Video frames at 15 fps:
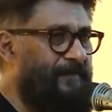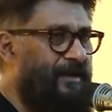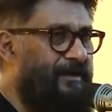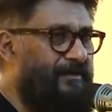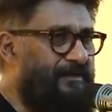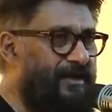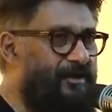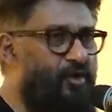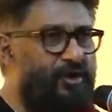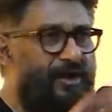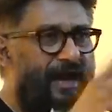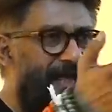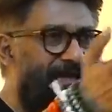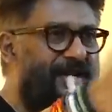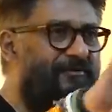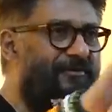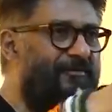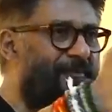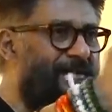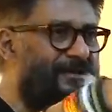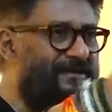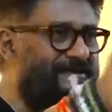They don't like our
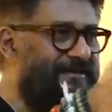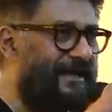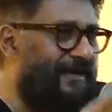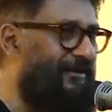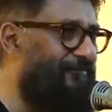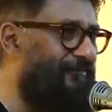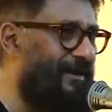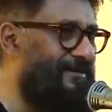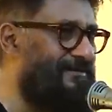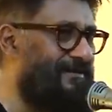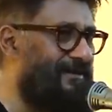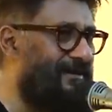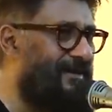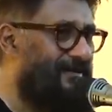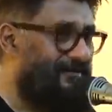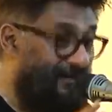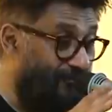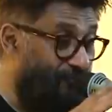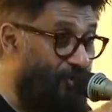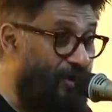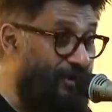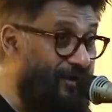mothers sacrificing. They
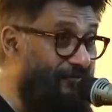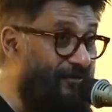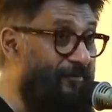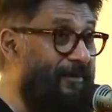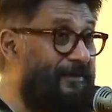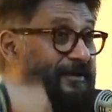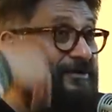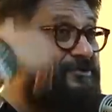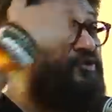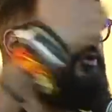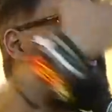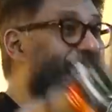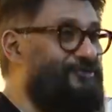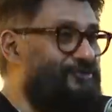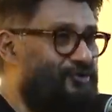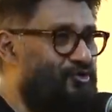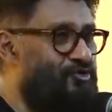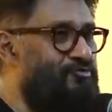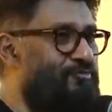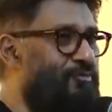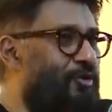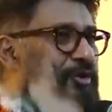want our mothers to
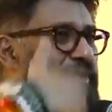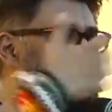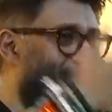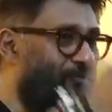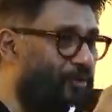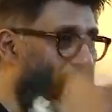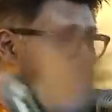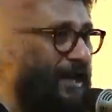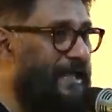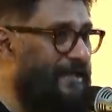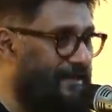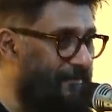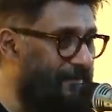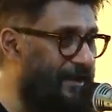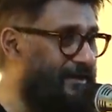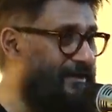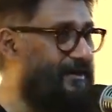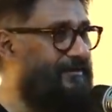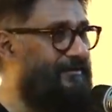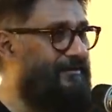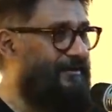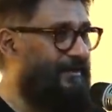consume more and more like
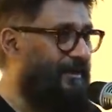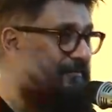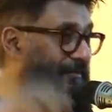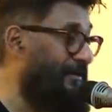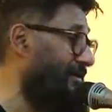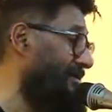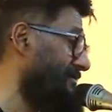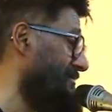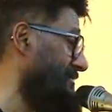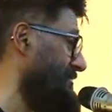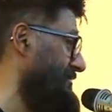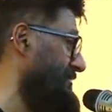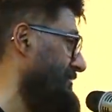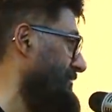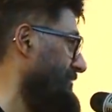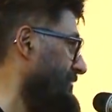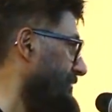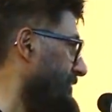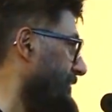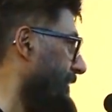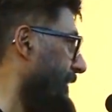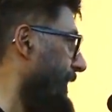American mothers.
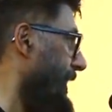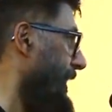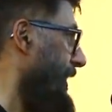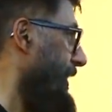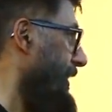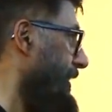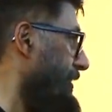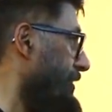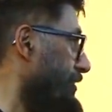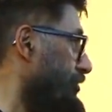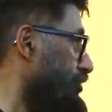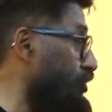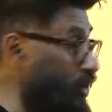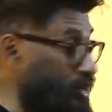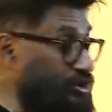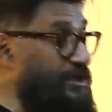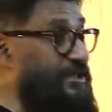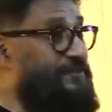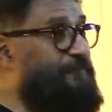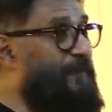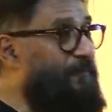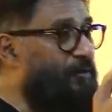
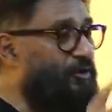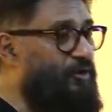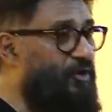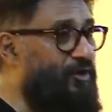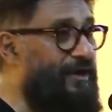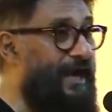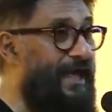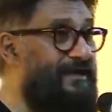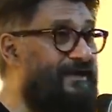Socialist people don't like